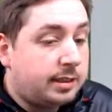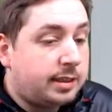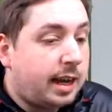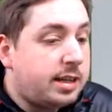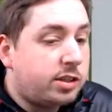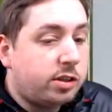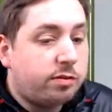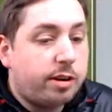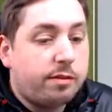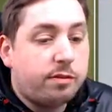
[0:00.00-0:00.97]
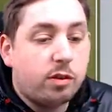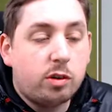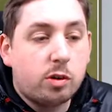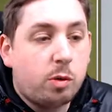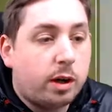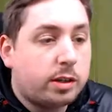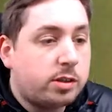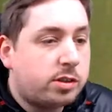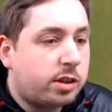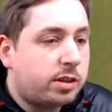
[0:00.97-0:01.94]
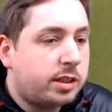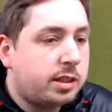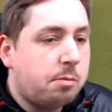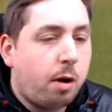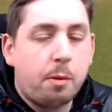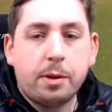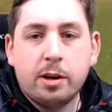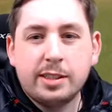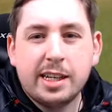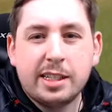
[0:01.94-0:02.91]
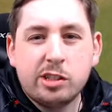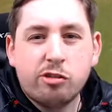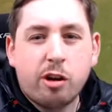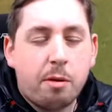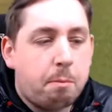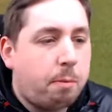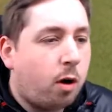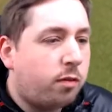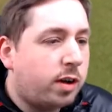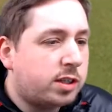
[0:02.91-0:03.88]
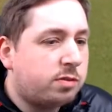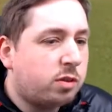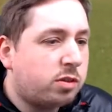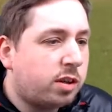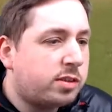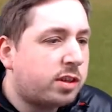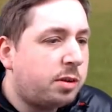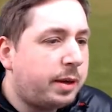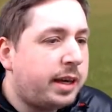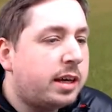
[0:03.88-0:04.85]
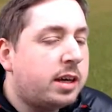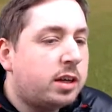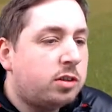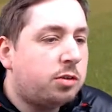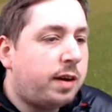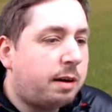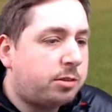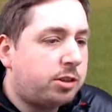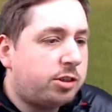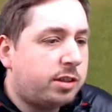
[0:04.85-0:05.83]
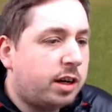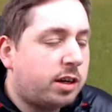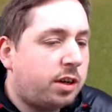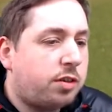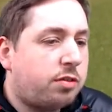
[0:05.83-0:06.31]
Day 2, 3 and 4 look quite good, so I think it might be an idea to try and bowl first of all. So it's going to be Northamptonshire that are going to